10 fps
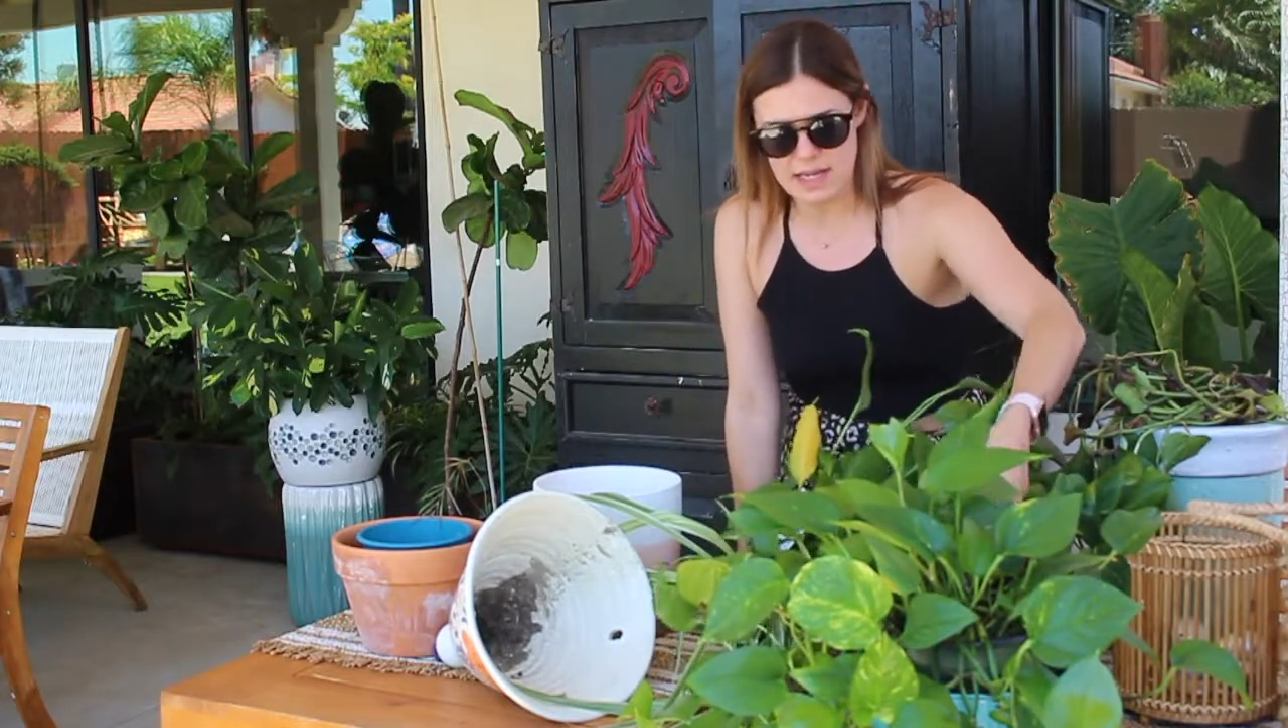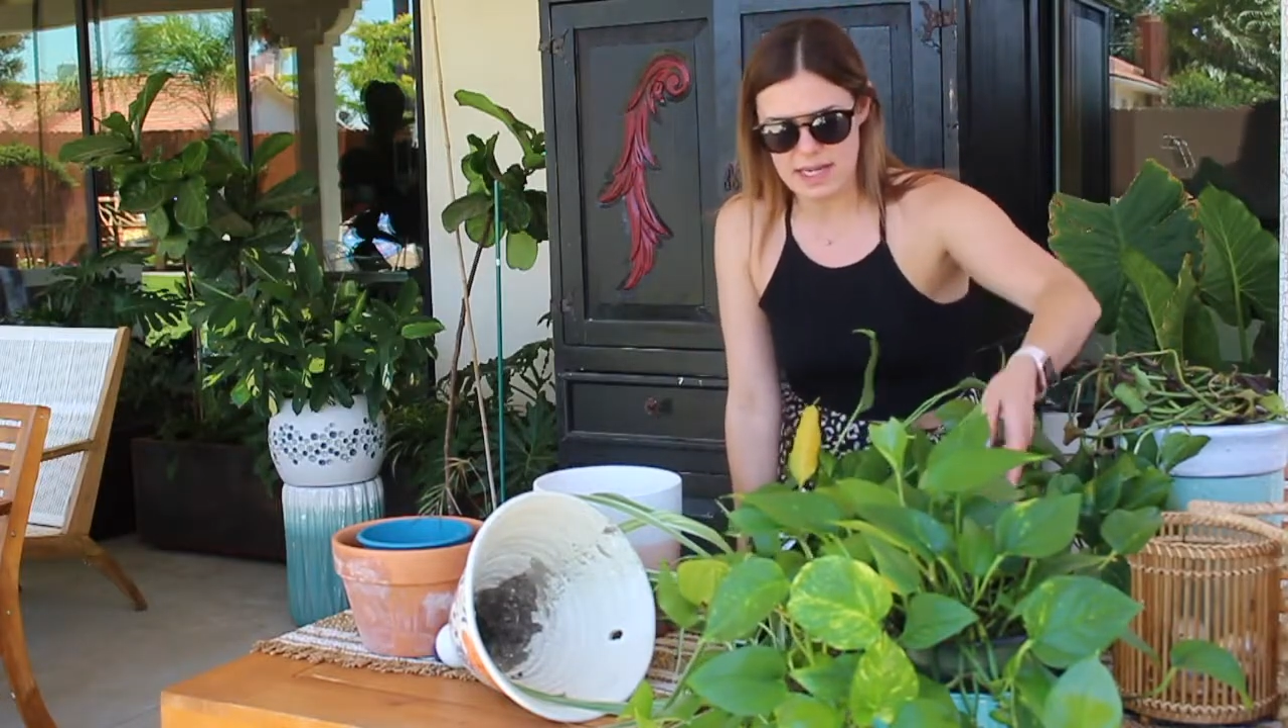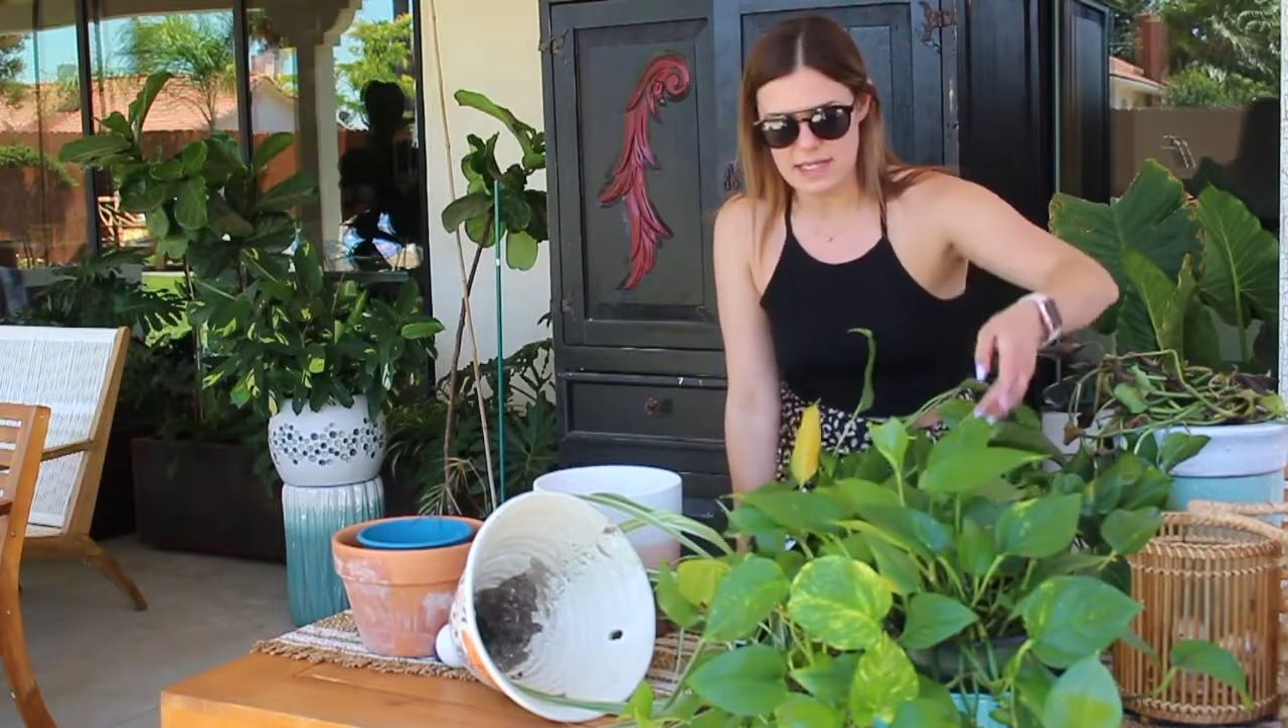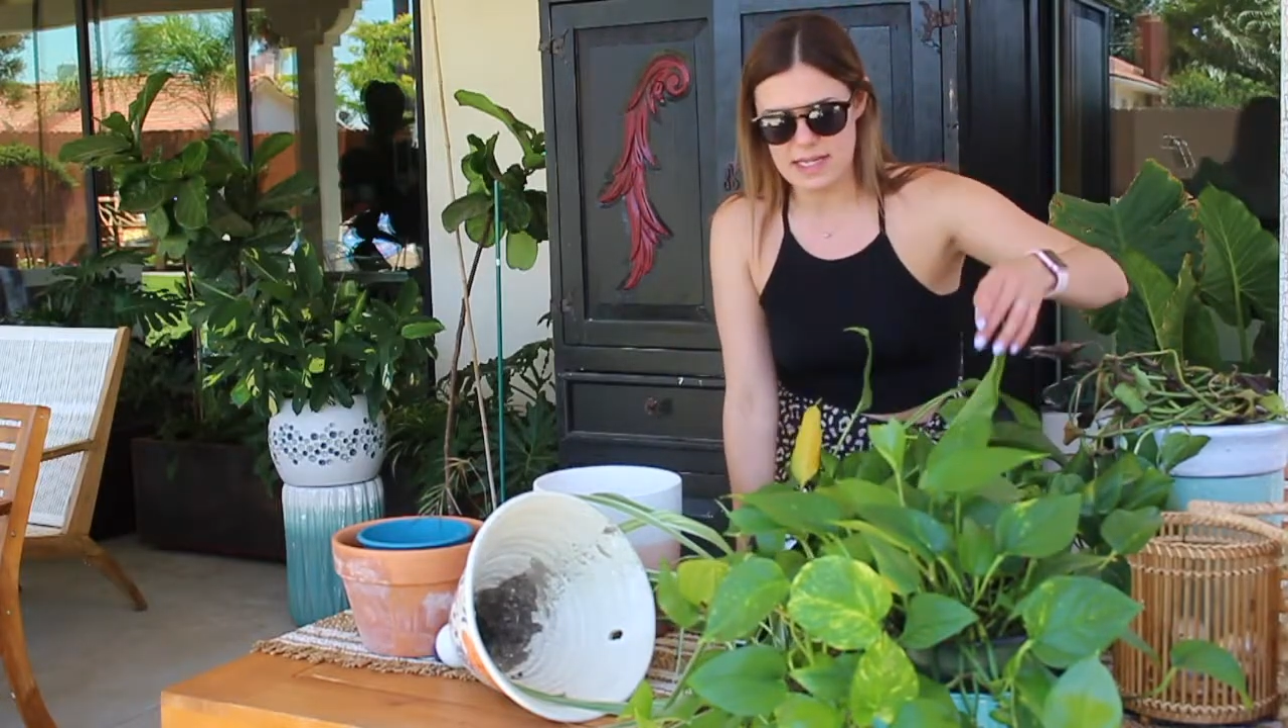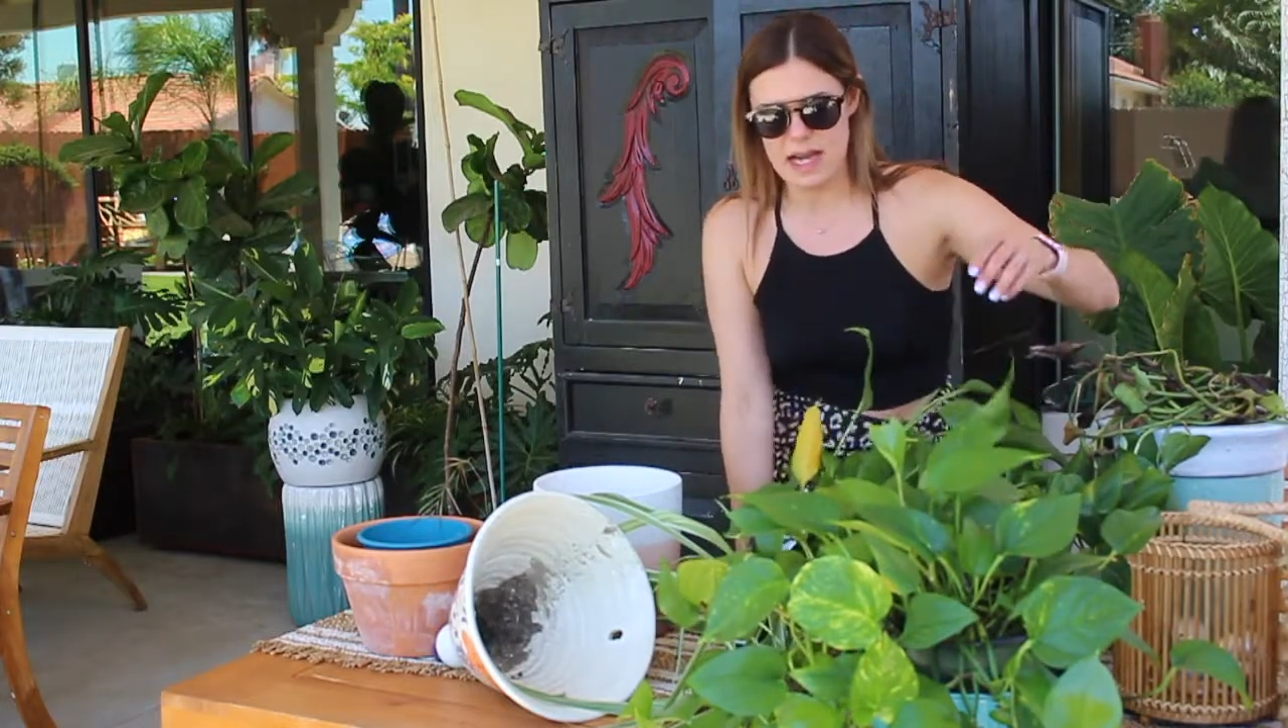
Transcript: like to